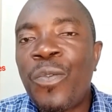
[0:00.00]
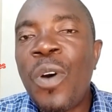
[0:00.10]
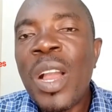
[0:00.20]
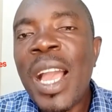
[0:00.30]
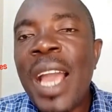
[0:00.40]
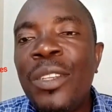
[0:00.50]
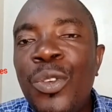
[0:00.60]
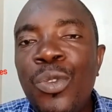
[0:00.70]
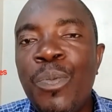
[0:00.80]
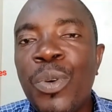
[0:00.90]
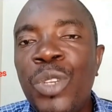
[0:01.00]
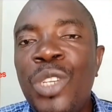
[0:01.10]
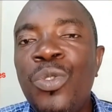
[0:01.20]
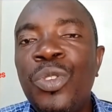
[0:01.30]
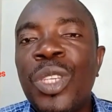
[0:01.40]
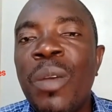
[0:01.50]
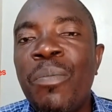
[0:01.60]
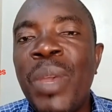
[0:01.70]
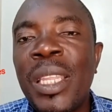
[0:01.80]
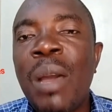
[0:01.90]
Fungi do
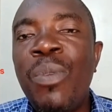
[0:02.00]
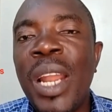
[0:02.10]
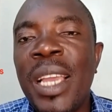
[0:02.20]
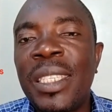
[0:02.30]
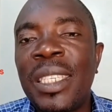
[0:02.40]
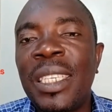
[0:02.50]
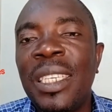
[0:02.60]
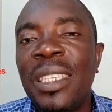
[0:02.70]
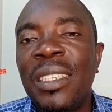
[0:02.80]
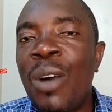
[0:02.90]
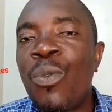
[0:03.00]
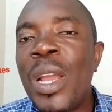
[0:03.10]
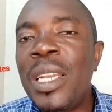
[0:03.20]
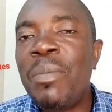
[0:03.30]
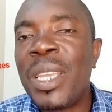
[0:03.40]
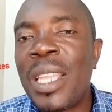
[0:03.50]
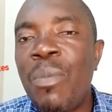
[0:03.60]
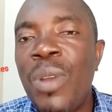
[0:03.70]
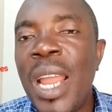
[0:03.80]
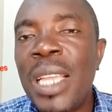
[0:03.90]
produce metabolites. And when the
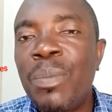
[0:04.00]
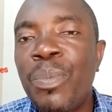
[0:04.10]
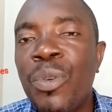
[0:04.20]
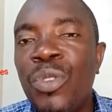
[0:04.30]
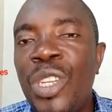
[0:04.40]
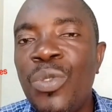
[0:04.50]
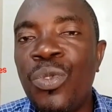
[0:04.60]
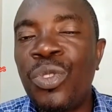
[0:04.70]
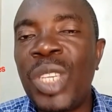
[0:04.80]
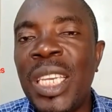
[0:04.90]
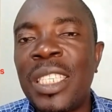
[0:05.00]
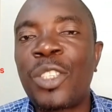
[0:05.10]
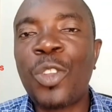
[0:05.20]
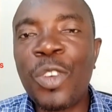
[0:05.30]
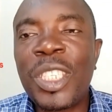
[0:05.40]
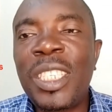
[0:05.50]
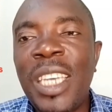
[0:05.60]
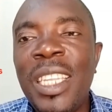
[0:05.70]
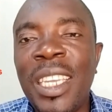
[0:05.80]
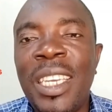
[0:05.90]
metabolite produced is
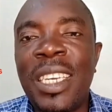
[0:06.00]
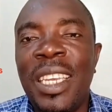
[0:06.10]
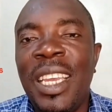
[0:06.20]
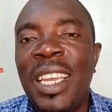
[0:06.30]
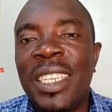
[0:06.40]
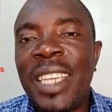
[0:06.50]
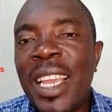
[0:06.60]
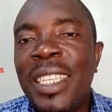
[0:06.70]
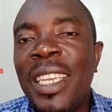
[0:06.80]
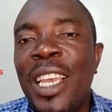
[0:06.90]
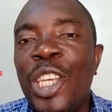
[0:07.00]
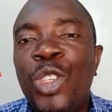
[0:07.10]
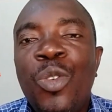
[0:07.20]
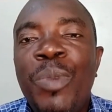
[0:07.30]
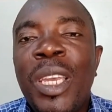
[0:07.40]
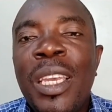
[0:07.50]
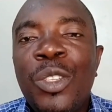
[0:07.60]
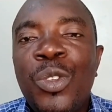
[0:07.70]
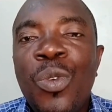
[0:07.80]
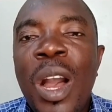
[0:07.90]
toxigenic, then you
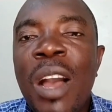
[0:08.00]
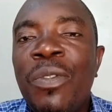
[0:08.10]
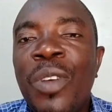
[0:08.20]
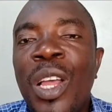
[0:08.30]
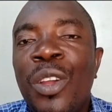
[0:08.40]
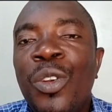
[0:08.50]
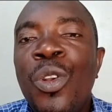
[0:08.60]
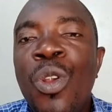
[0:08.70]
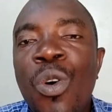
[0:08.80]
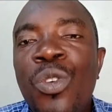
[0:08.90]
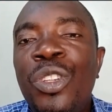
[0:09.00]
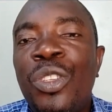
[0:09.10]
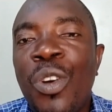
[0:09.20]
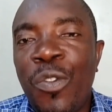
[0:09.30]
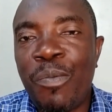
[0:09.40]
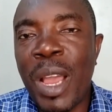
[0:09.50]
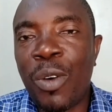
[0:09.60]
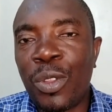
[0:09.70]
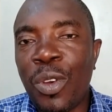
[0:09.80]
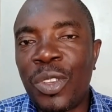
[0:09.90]
begin to have loads of
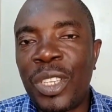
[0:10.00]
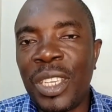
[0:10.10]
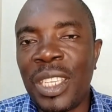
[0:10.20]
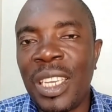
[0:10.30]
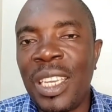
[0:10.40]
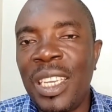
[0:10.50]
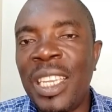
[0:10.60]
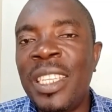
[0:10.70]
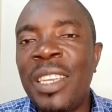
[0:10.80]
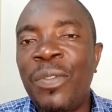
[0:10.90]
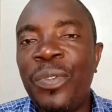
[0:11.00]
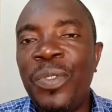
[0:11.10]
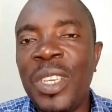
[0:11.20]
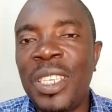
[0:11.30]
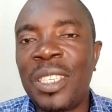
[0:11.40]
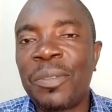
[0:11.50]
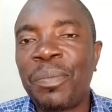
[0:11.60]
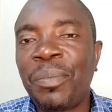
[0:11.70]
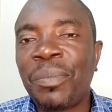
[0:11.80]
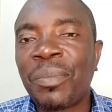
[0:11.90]
mycotoxin in the feed
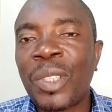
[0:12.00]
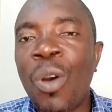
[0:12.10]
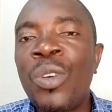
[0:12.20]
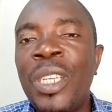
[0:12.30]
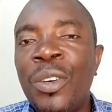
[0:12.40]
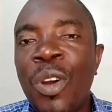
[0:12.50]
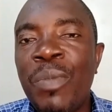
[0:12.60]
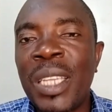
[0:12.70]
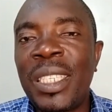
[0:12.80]
or the raw